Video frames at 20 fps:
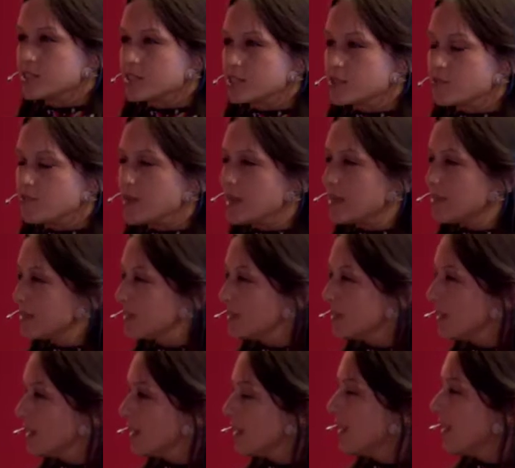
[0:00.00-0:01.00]
this big
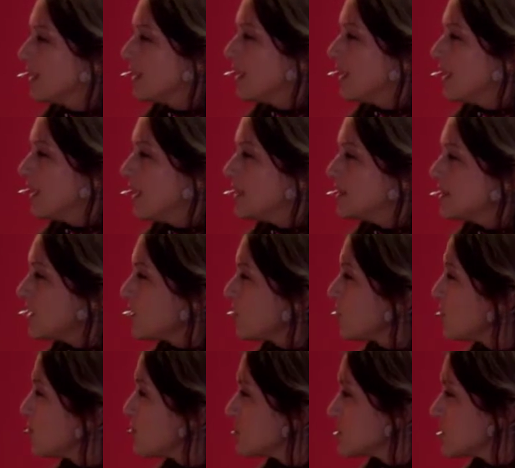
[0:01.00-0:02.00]
thing. And then
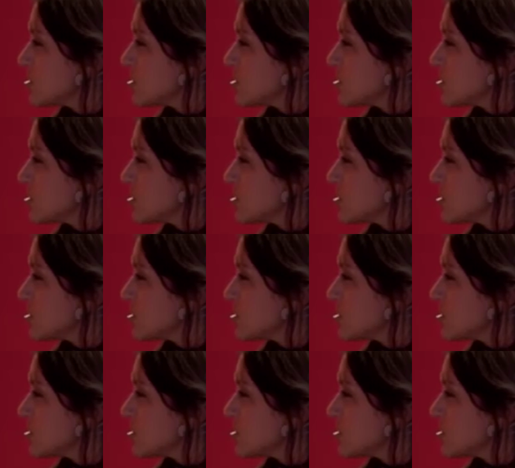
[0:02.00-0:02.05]
all of a